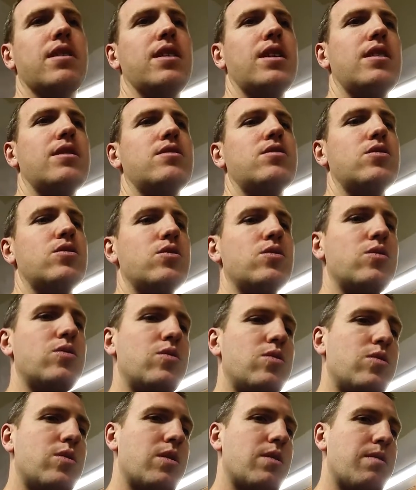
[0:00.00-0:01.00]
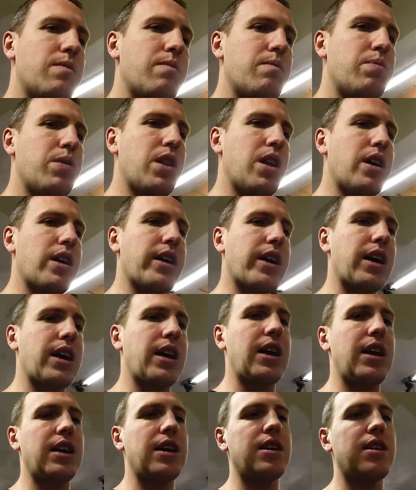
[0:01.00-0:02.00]
I need to plug
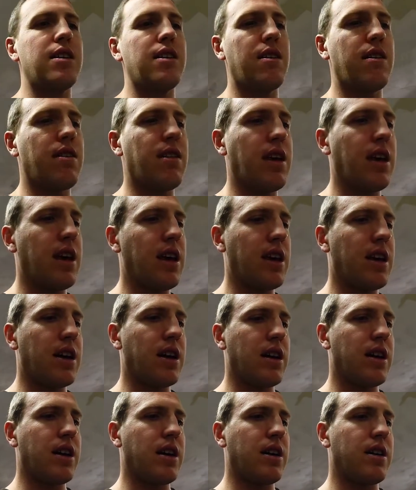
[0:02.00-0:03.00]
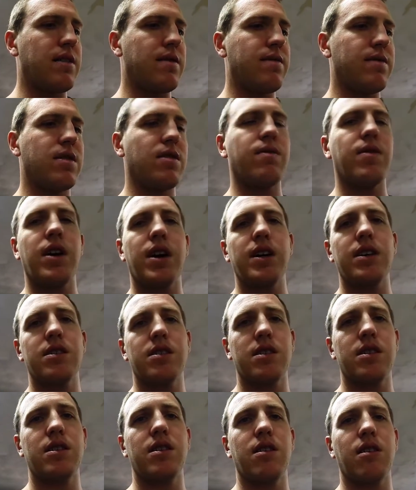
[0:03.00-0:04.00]
in the
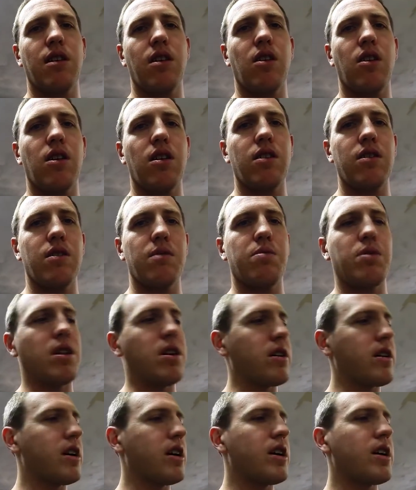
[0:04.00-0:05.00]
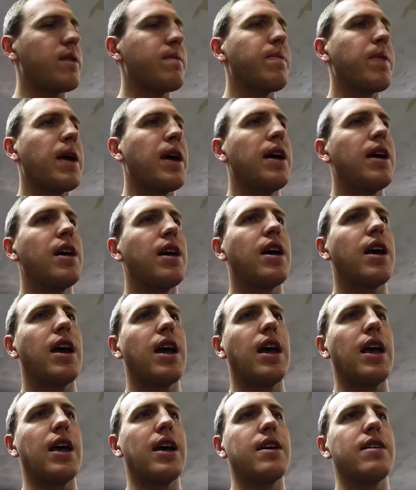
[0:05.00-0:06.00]
device into the car, the plug here,
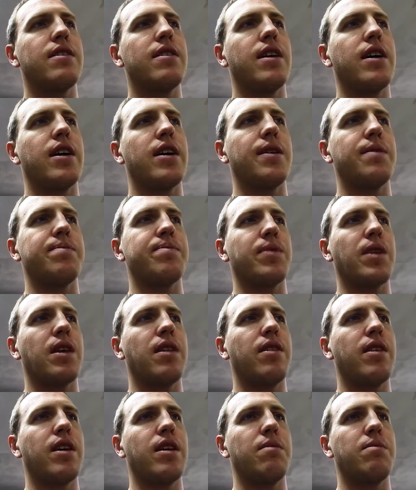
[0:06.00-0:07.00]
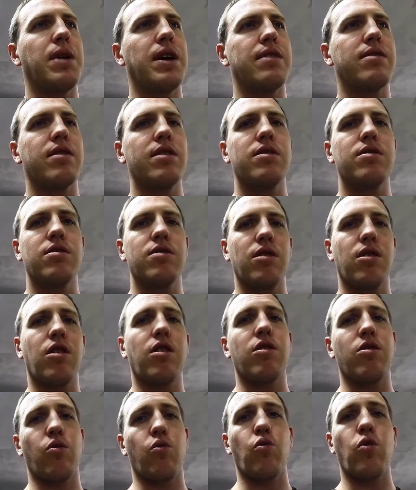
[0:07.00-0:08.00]
and then basically turn the
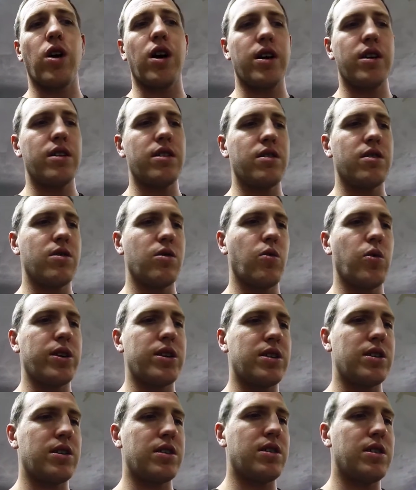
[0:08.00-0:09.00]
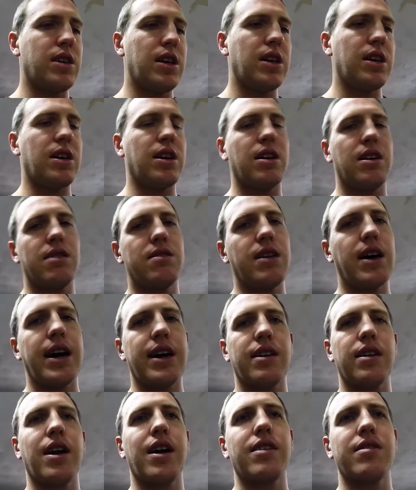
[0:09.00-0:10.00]
car to run, which is the
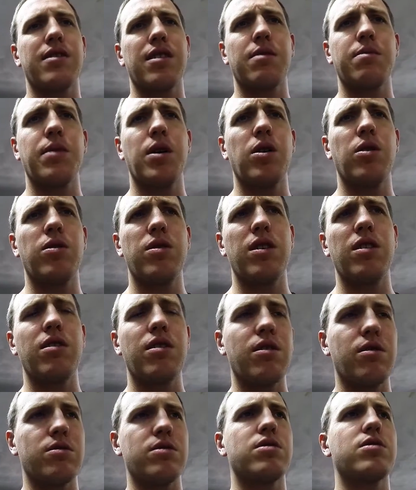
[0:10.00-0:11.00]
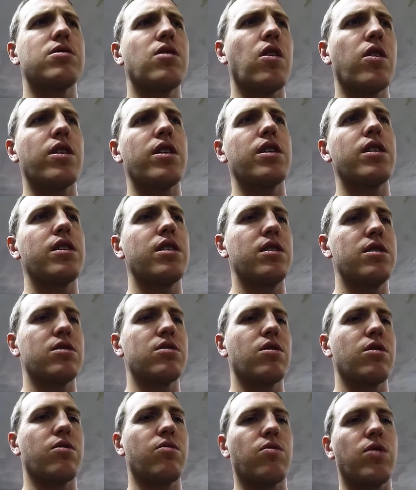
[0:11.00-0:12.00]
diagnostic mode. You don't start it, you just
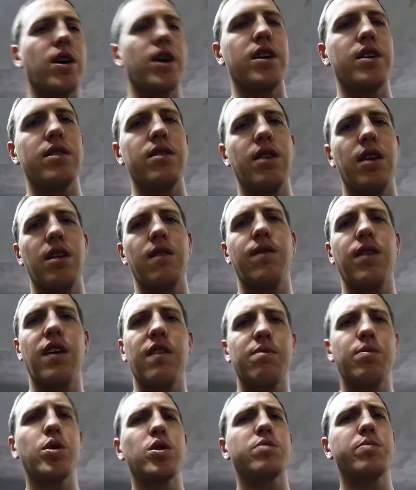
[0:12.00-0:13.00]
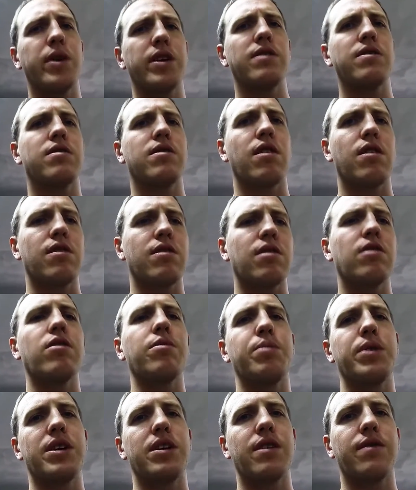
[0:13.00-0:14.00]
go to run. And if you have push-button start, it's a
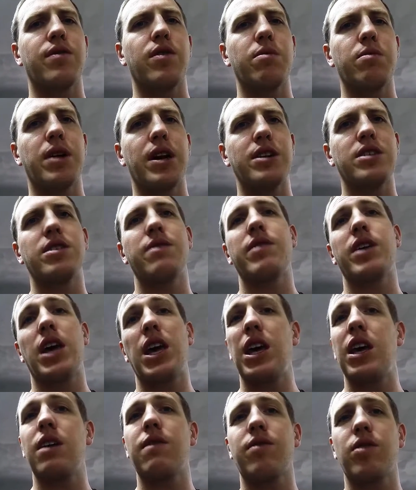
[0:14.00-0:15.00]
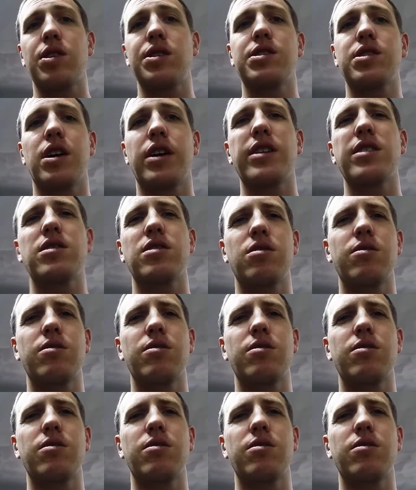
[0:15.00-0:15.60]
little bit different, but I just have a key for the Sonic.